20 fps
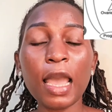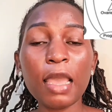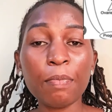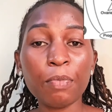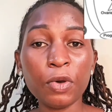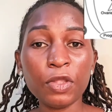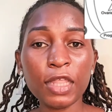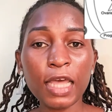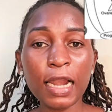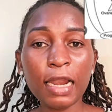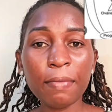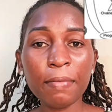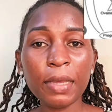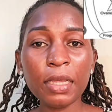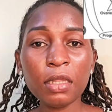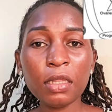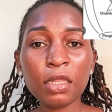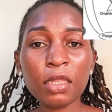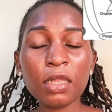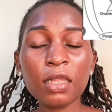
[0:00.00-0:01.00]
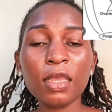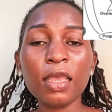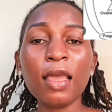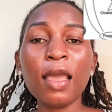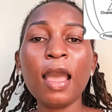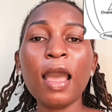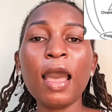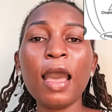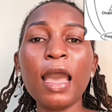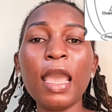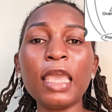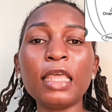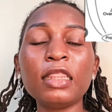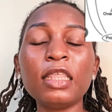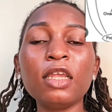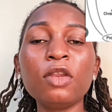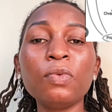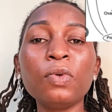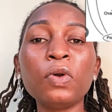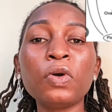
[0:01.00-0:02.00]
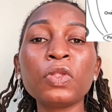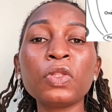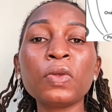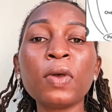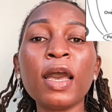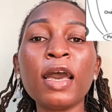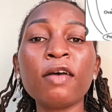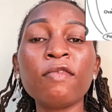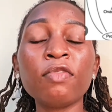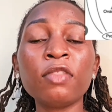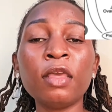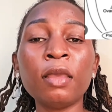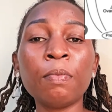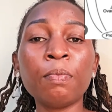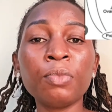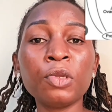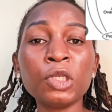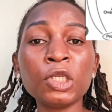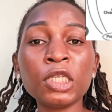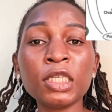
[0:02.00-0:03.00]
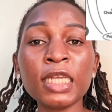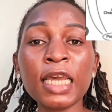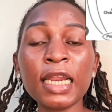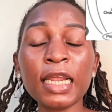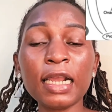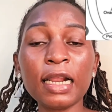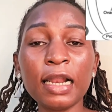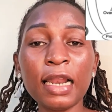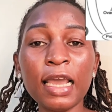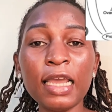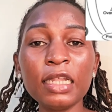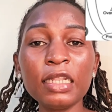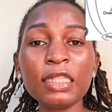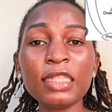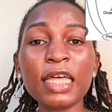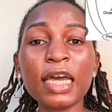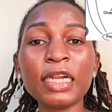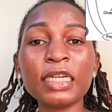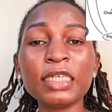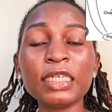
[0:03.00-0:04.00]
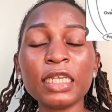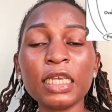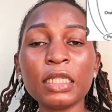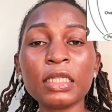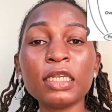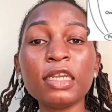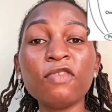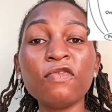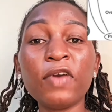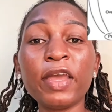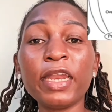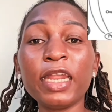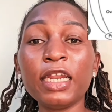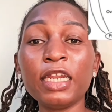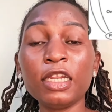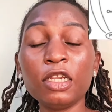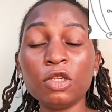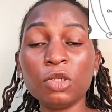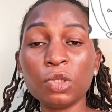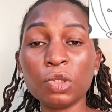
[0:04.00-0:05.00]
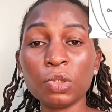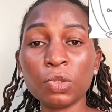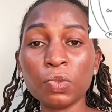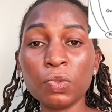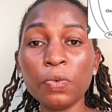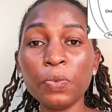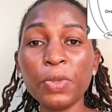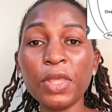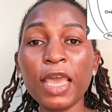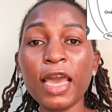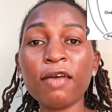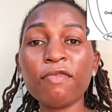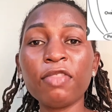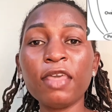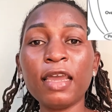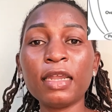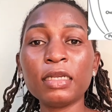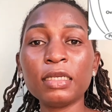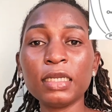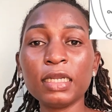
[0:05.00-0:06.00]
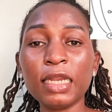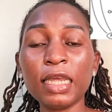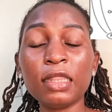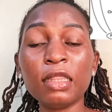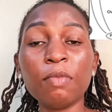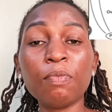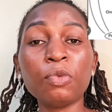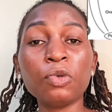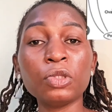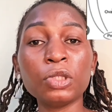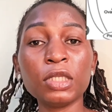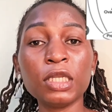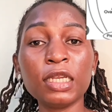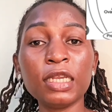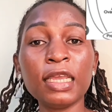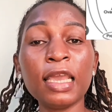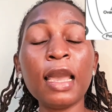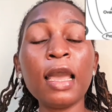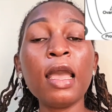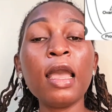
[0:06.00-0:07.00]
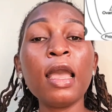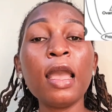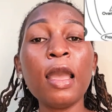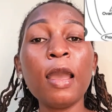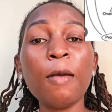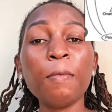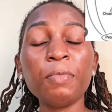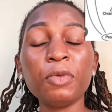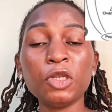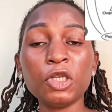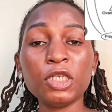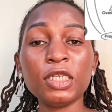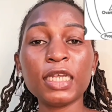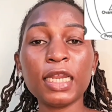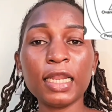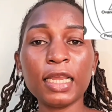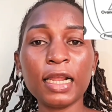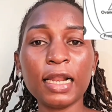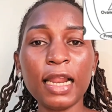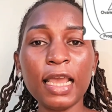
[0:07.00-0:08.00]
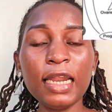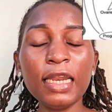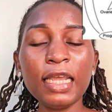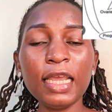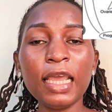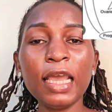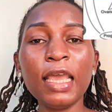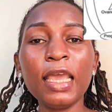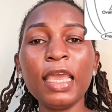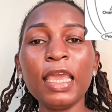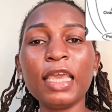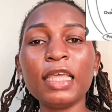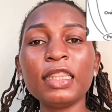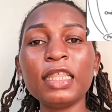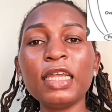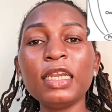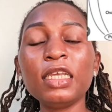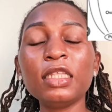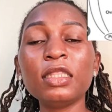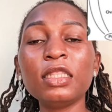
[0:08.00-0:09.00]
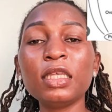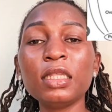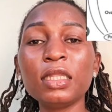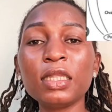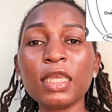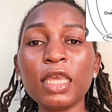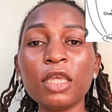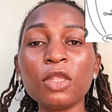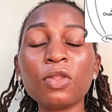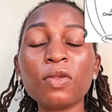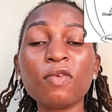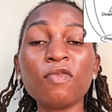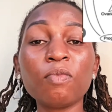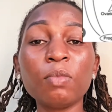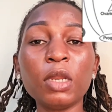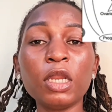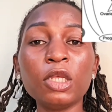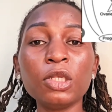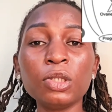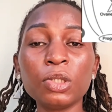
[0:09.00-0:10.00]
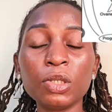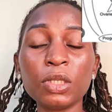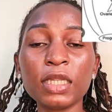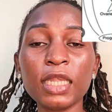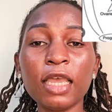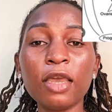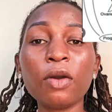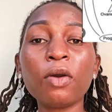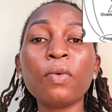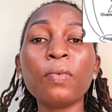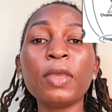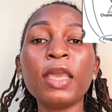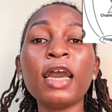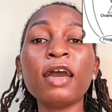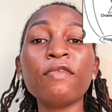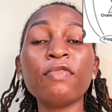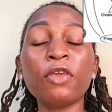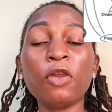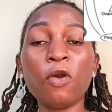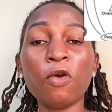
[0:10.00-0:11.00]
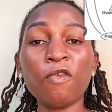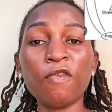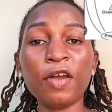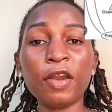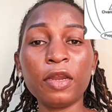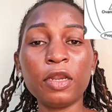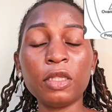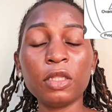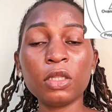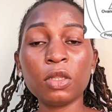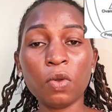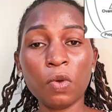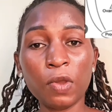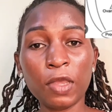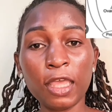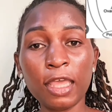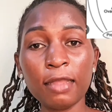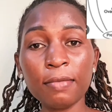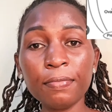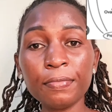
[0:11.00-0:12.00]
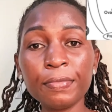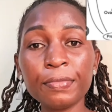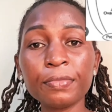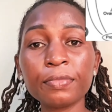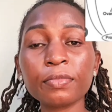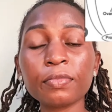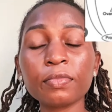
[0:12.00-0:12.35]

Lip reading: hypothalamus. And then we also have the pituitary gland that is divided into two. We have the anterior and the posterior pituitary gland. And then in this case of menstrual cycle, we have the ovaries, okay?